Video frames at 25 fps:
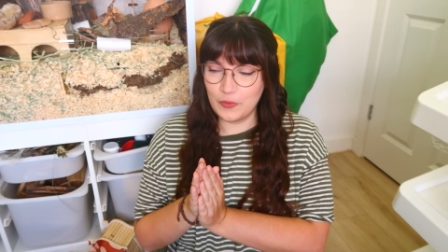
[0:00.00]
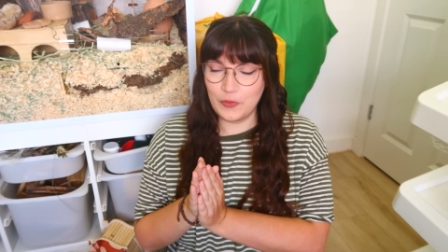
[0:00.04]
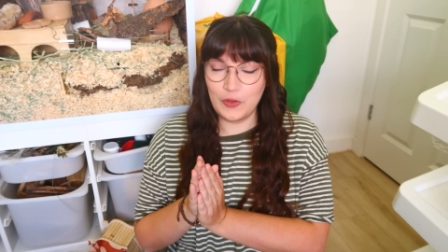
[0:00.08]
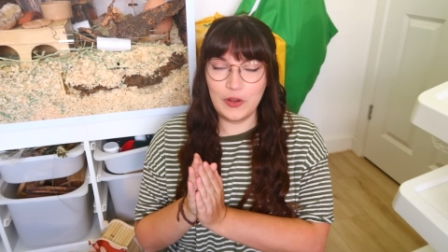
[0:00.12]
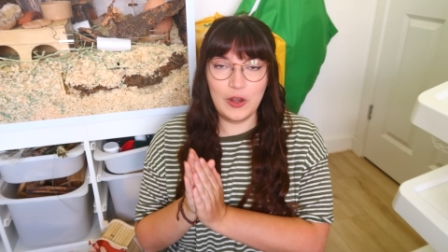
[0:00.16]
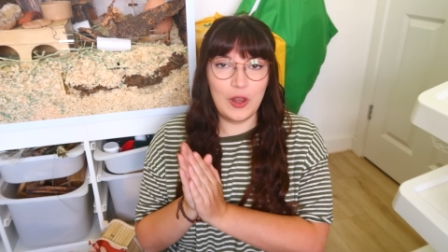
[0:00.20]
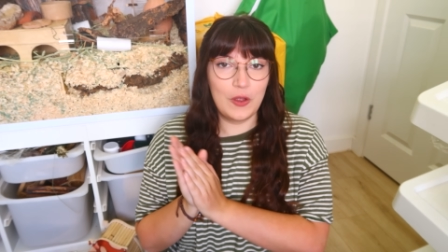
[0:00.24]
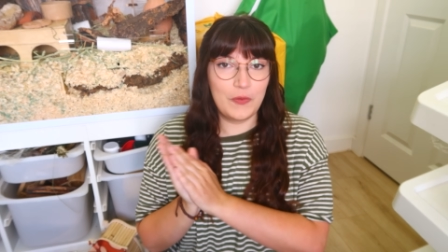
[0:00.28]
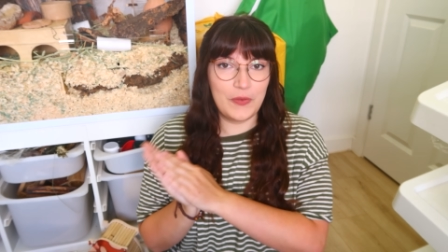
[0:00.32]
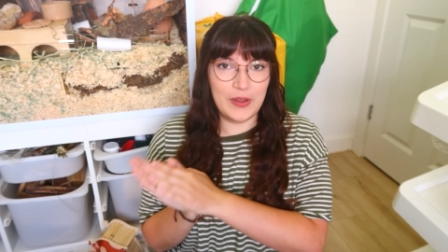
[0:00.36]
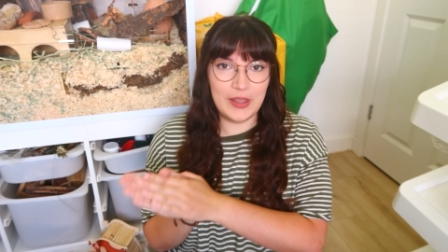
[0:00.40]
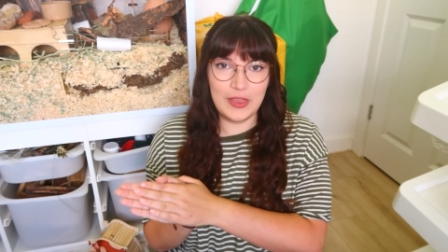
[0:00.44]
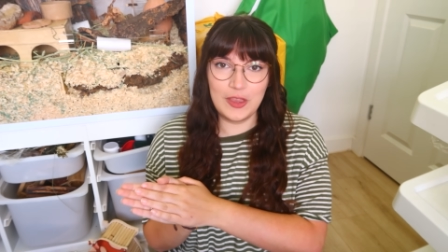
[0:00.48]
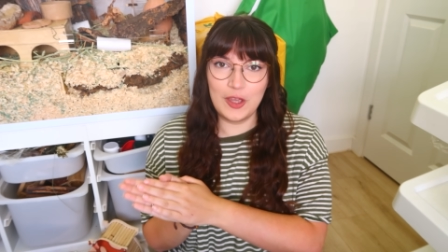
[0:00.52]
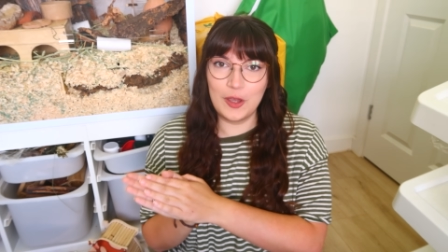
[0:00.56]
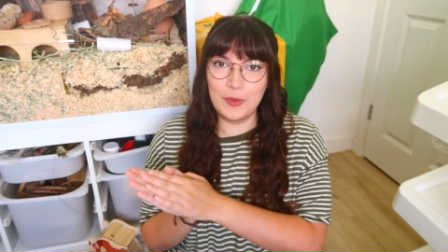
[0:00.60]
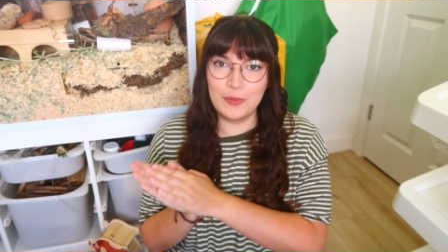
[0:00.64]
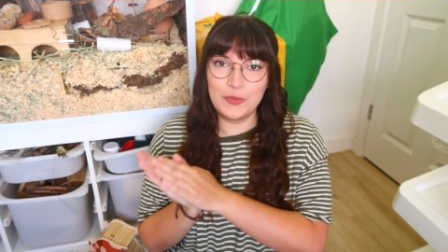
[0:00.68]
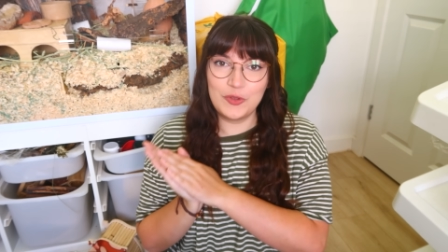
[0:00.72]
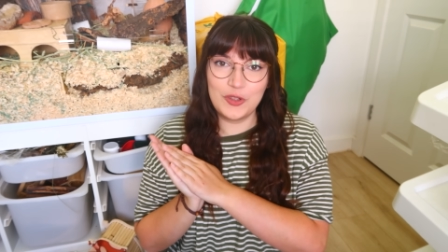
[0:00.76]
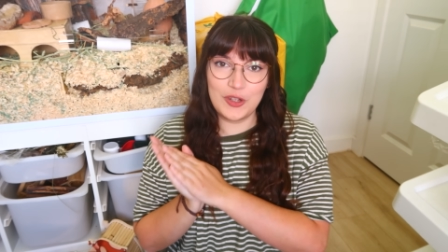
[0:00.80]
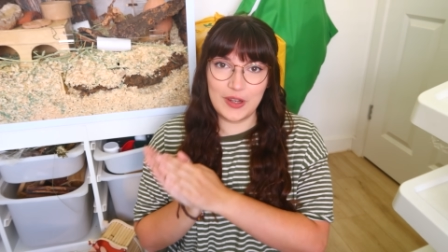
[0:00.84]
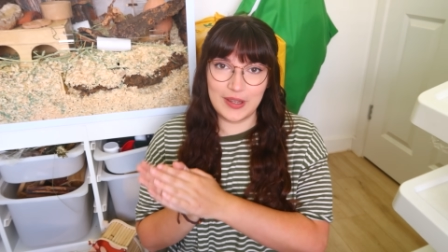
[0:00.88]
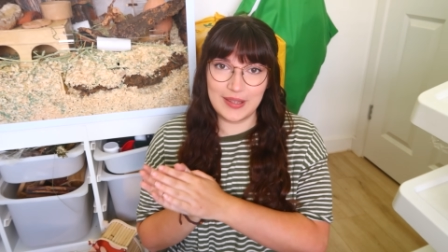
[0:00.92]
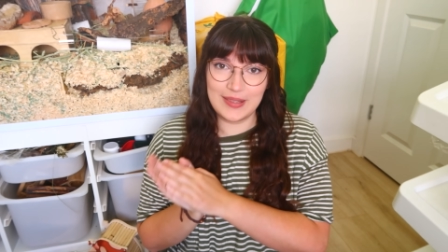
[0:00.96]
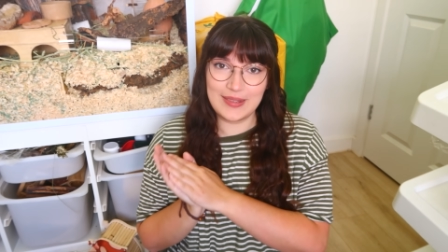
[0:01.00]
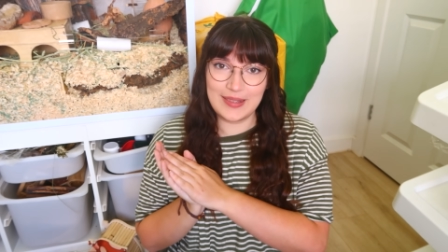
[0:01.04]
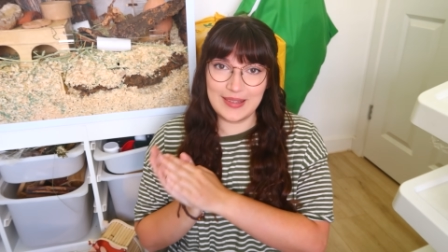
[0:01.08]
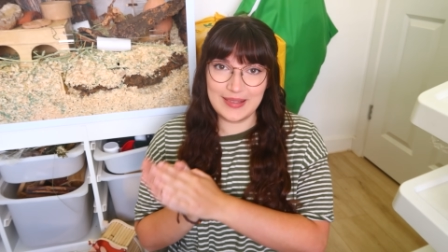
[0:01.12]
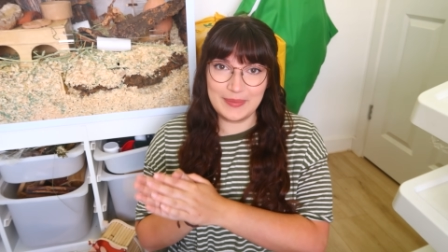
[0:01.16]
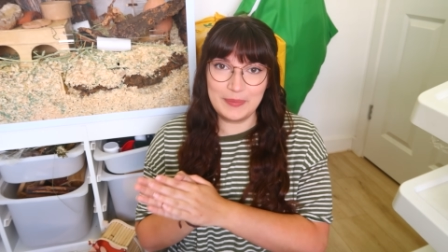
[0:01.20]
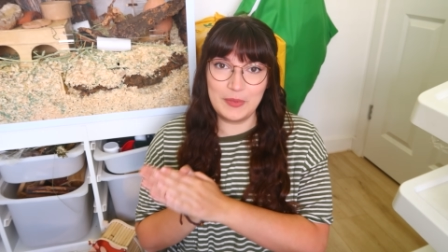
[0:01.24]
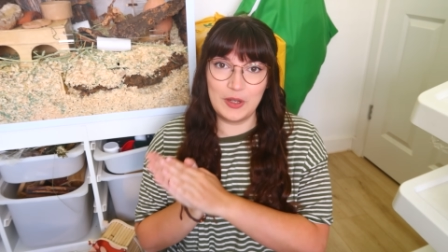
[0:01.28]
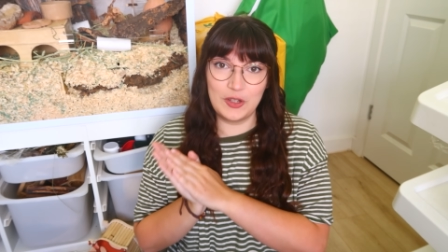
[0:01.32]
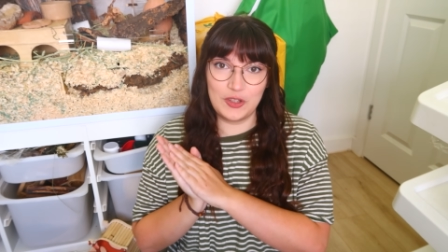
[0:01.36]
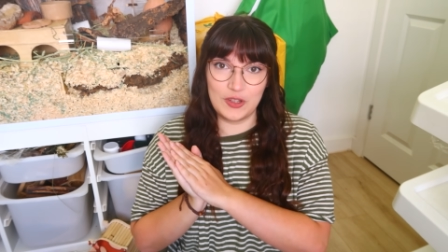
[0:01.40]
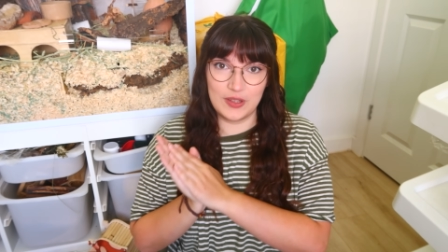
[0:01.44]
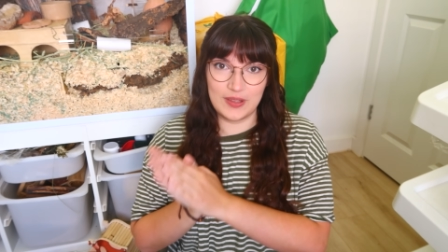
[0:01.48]
for loving them just
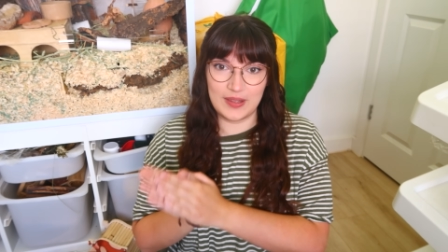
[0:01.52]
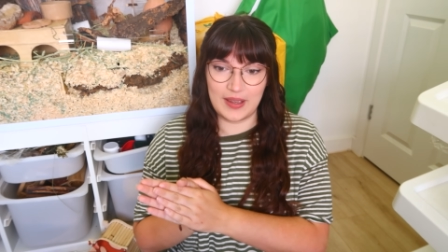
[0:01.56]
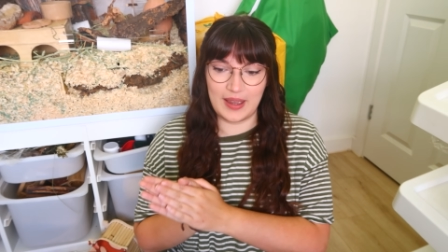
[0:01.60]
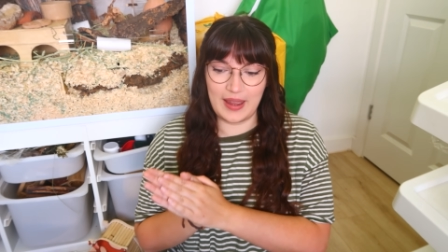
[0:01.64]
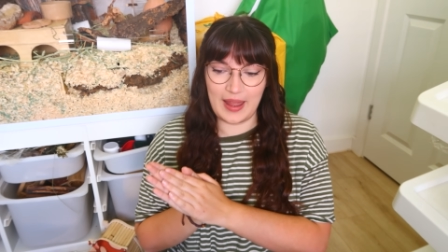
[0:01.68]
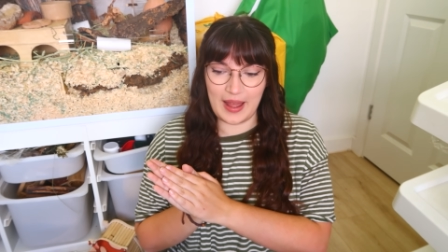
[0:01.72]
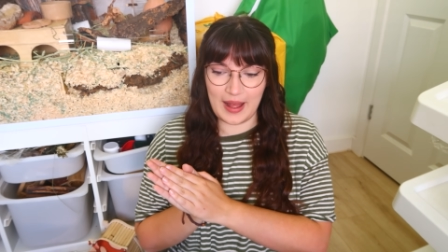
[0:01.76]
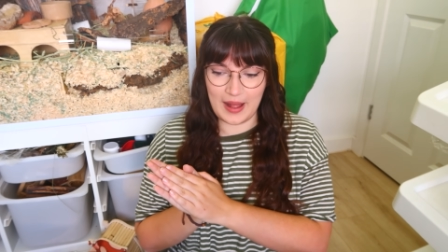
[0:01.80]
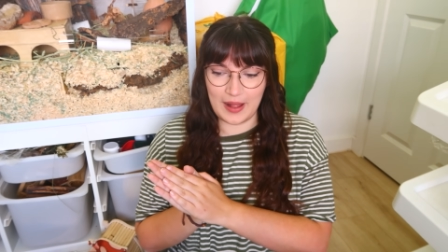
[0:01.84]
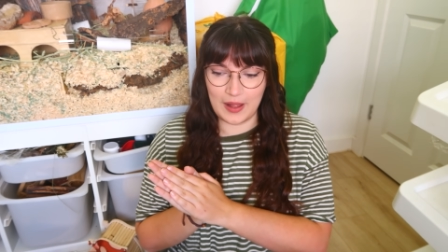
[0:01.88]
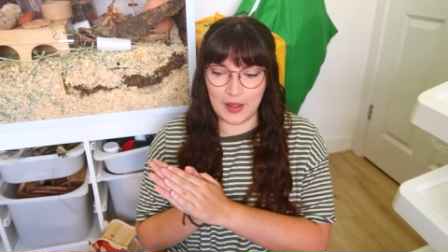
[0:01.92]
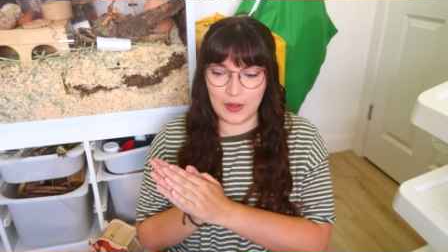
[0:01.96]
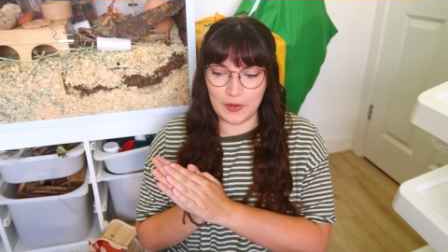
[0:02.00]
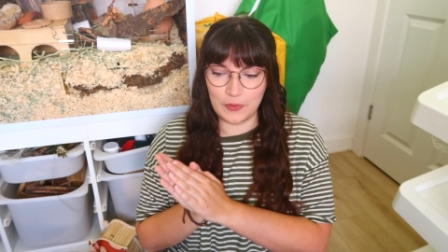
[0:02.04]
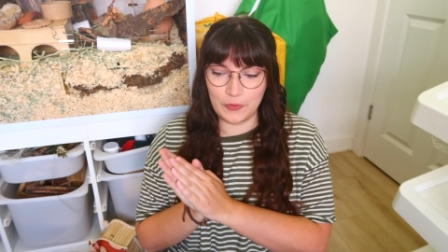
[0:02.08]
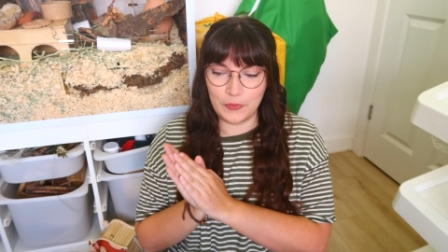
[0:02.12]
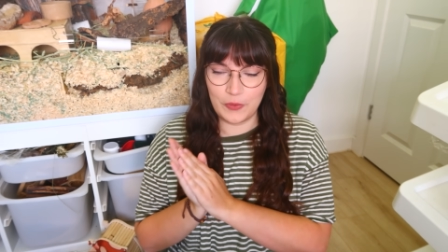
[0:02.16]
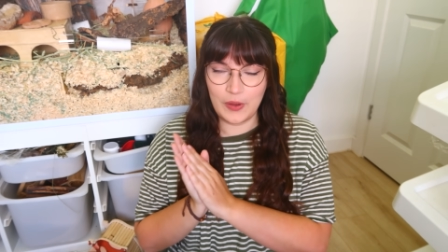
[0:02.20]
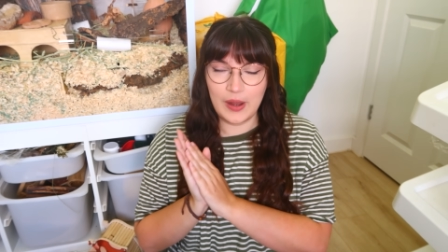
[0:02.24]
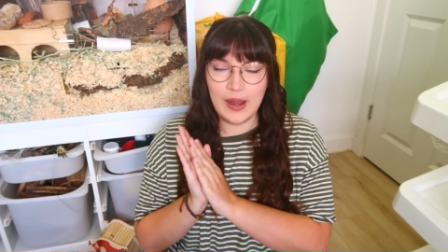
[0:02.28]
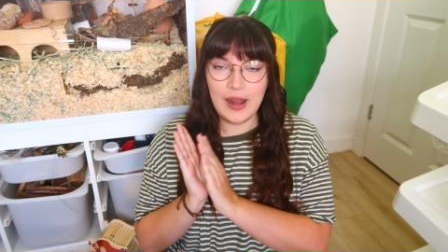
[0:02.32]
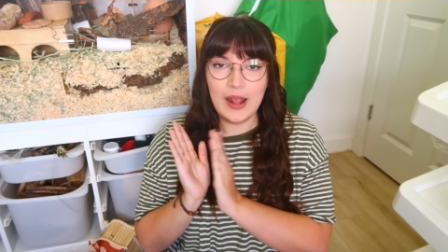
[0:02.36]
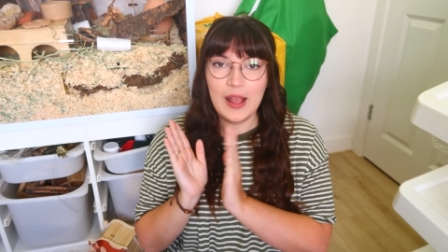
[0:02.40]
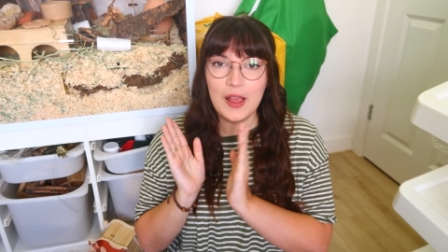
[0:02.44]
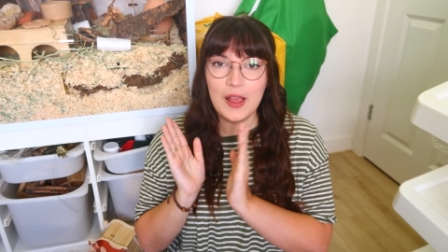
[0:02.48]
as much as I have.